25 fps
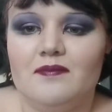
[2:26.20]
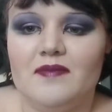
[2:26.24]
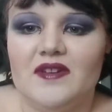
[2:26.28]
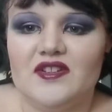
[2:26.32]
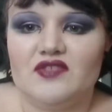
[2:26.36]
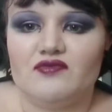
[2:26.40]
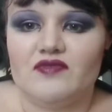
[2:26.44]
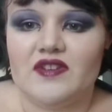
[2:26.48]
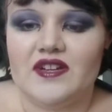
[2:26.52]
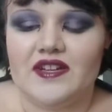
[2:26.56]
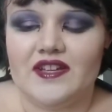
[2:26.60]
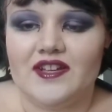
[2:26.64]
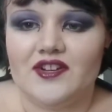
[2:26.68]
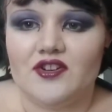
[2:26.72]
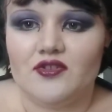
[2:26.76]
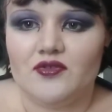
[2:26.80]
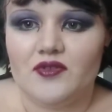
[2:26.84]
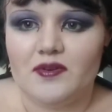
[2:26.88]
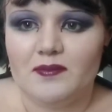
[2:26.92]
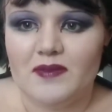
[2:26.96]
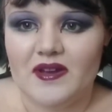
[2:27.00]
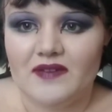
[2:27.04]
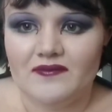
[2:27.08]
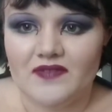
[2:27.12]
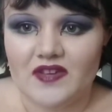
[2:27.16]
Must really annoy
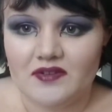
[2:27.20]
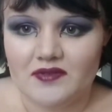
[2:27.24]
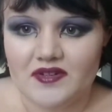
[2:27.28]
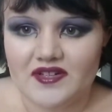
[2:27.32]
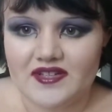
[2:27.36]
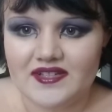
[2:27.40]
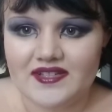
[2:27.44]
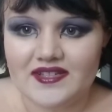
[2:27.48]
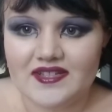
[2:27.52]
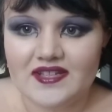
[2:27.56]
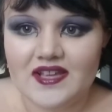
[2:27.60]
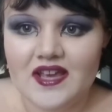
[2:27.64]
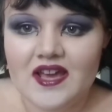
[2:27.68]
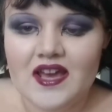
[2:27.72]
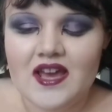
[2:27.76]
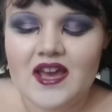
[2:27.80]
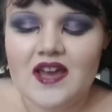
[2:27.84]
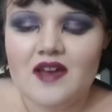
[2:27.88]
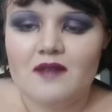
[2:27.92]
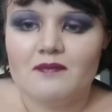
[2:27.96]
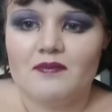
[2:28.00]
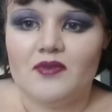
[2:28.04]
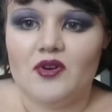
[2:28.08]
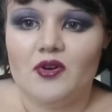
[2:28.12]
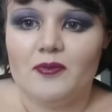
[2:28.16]
my viewers.
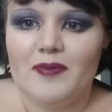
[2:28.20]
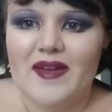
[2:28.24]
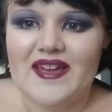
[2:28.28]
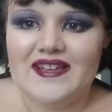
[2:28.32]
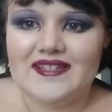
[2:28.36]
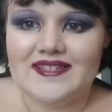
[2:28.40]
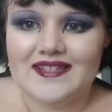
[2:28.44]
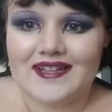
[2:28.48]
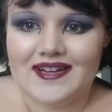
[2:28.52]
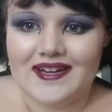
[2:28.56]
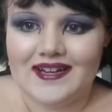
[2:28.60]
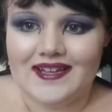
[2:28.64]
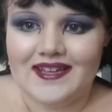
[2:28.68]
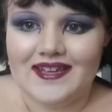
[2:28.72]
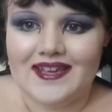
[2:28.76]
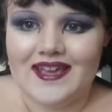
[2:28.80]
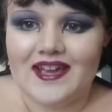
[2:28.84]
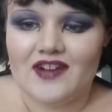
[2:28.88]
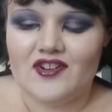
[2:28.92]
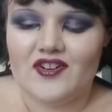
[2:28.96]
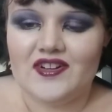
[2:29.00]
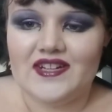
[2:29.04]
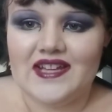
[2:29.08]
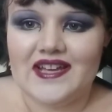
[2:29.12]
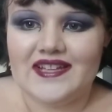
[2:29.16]
Well, basically,
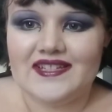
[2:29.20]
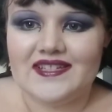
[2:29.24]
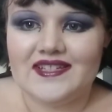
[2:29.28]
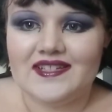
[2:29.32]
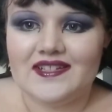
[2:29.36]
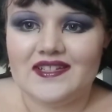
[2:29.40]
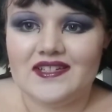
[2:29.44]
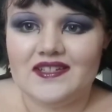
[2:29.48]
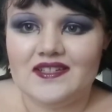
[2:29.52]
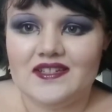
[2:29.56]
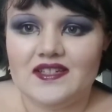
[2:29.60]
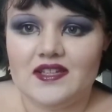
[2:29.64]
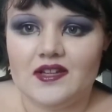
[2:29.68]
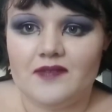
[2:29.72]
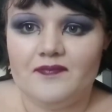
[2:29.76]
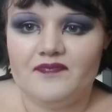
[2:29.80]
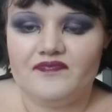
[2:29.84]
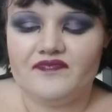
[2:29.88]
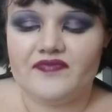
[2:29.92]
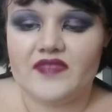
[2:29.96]
iridescent...